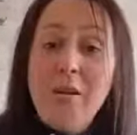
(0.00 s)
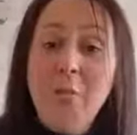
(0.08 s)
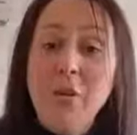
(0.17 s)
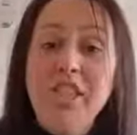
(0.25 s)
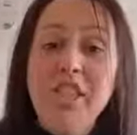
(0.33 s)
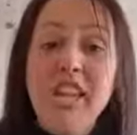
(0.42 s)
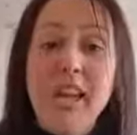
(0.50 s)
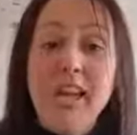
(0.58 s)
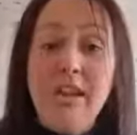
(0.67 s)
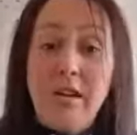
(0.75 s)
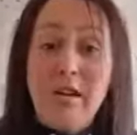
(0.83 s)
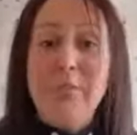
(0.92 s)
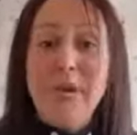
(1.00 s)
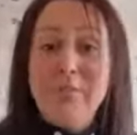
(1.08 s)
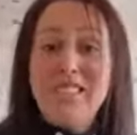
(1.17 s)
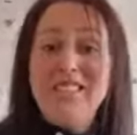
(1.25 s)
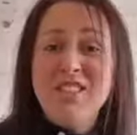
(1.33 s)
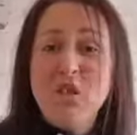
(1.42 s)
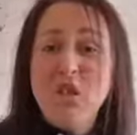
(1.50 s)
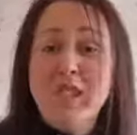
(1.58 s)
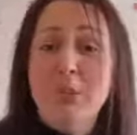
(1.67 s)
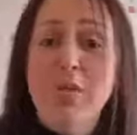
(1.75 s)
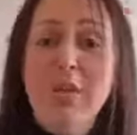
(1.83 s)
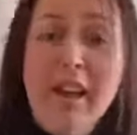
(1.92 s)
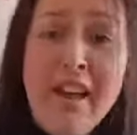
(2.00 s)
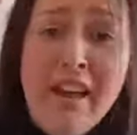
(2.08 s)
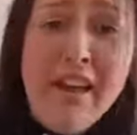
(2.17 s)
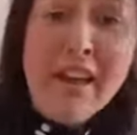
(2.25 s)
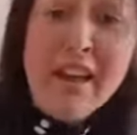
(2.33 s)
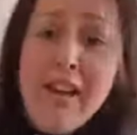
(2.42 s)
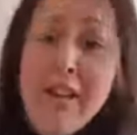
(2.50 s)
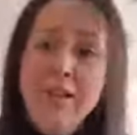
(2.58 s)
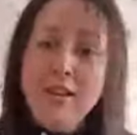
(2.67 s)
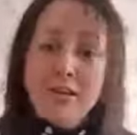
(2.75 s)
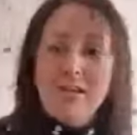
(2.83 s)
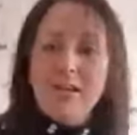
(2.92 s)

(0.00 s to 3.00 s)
and watch it again. I bet Mrs Godding will think, hey,